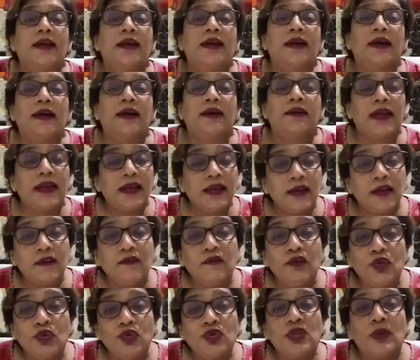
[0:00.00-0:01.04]
read
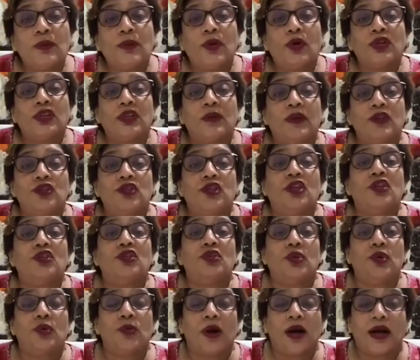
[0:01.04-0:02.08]
reviews about the machine so
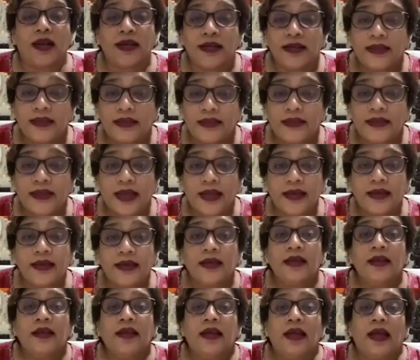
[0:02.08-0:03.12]
you understand.
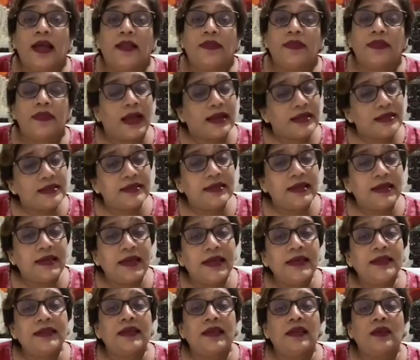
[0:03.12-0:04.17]
And that's the
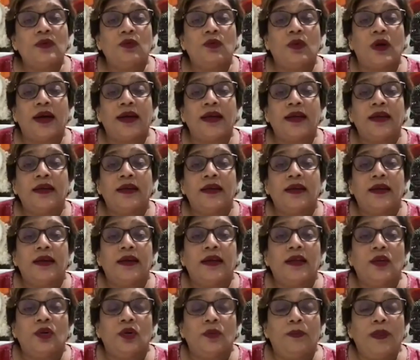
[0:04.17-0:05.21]
reason why
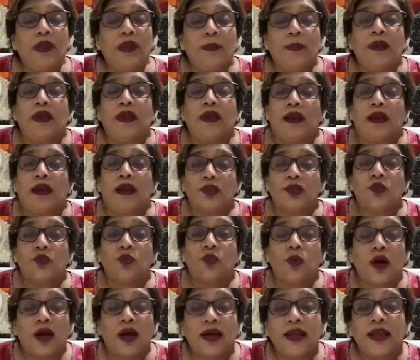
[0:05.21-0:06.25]
people ask,
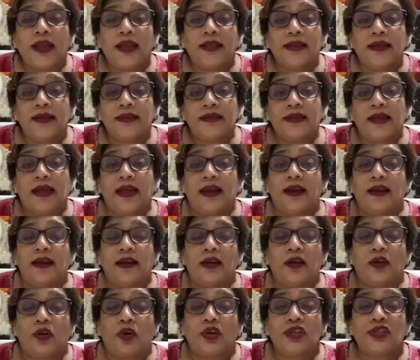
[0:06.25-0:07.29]
why is there a
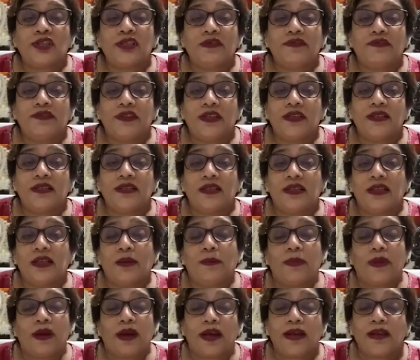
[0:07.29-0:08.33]
gross difference in the
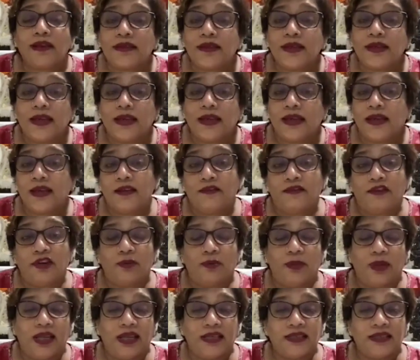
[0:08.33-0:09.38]
pricing in different
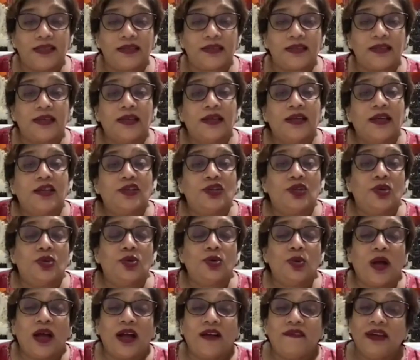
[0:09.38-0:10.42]
places. So you
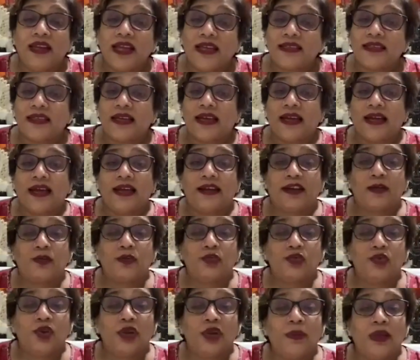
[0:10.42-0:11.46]
have laser hair
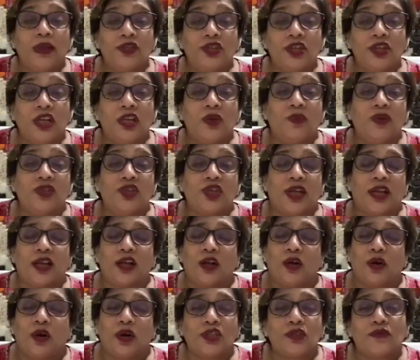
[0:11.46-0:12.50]
removal machine which can
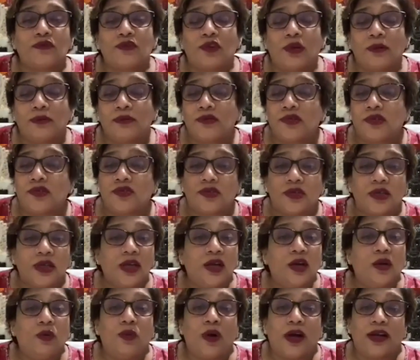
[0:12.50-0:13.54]
cost from just
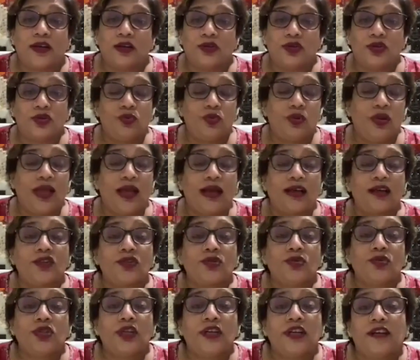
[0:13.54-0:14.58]
1 or 2 lakhs to
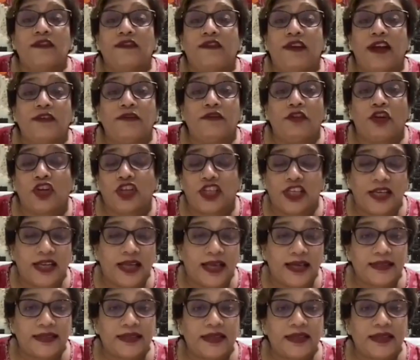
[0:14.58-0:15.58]
35-40 lakhs.